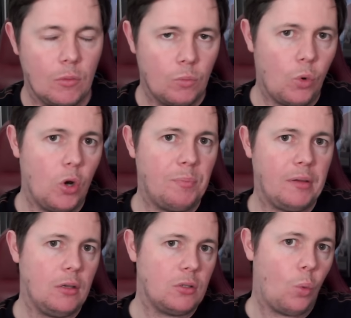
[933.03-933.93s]

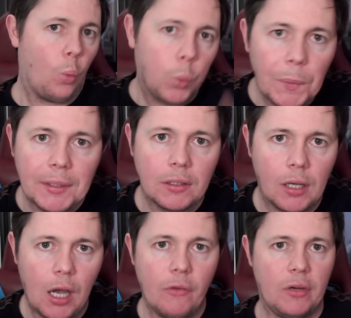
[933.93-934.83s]
Ward-Prowse,
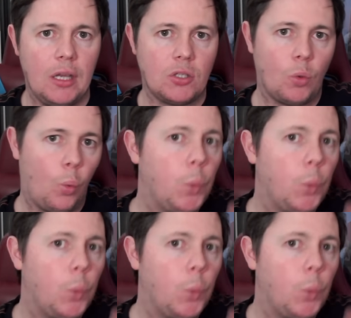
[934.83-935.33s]
Alvarez,